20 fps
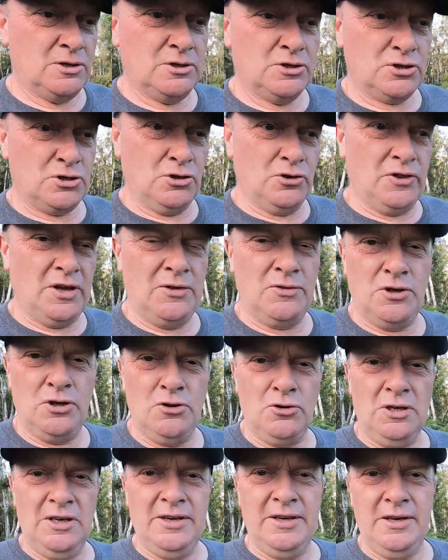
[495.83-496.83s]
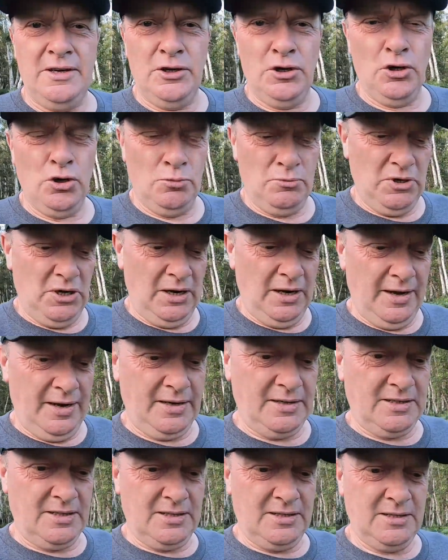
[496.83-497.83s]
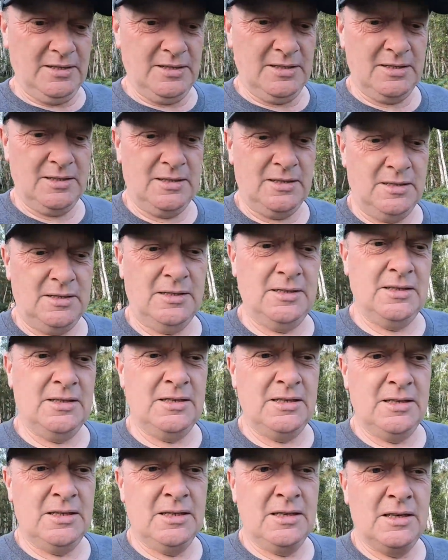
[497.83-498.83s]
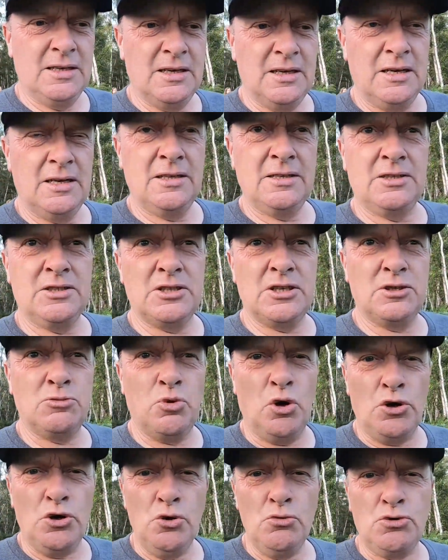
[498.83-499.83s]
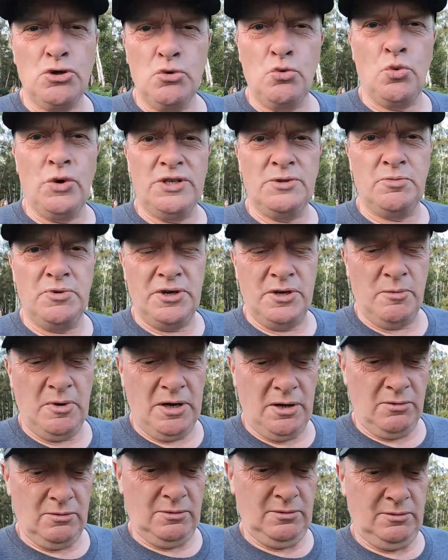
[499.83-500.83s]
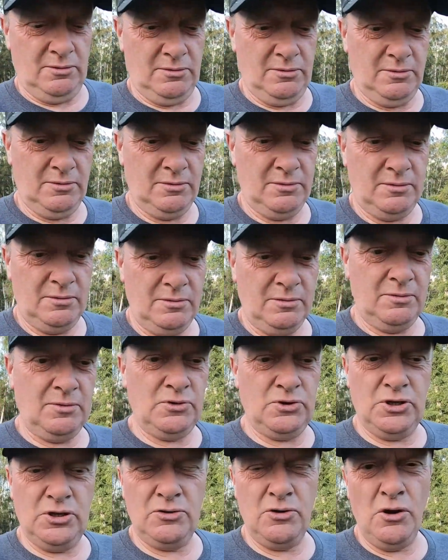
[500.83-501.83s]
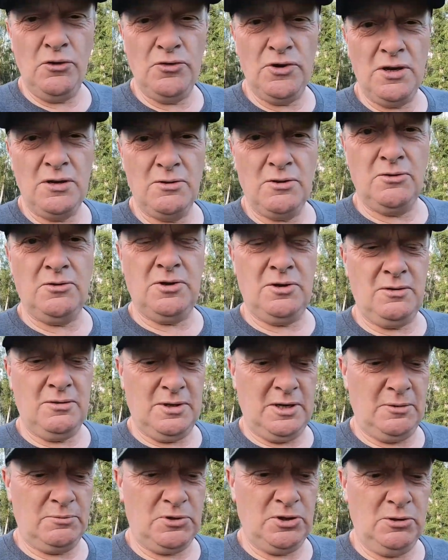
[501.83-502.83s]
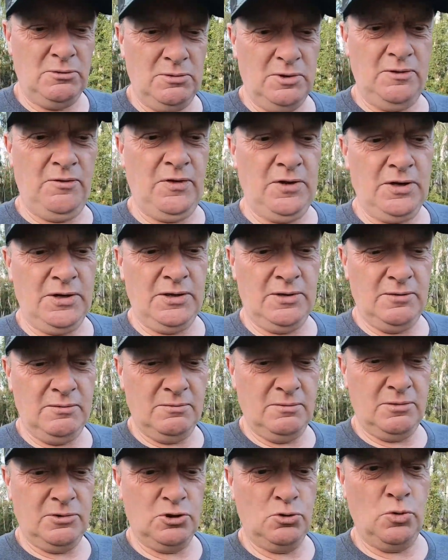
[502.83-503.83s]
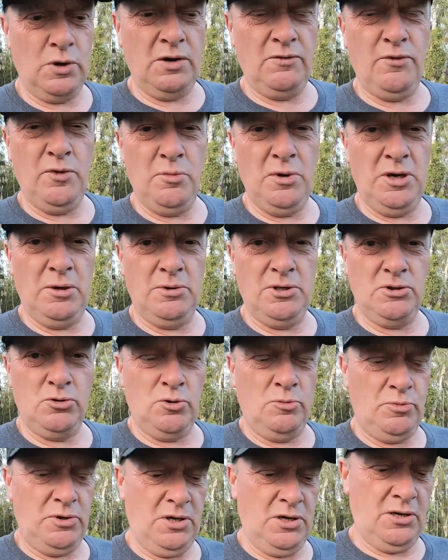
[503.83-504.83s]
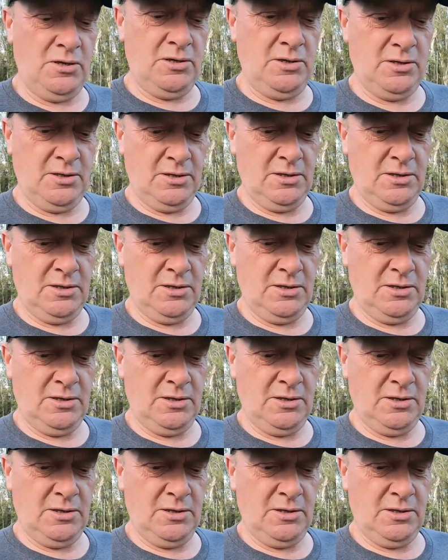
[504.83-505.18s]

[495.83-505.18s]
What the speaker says: So then the young lady opened her legs, says, "What are you two whispering about?" I said, "Nothing, nothing, absolutely fine, just waiting for baby to appear."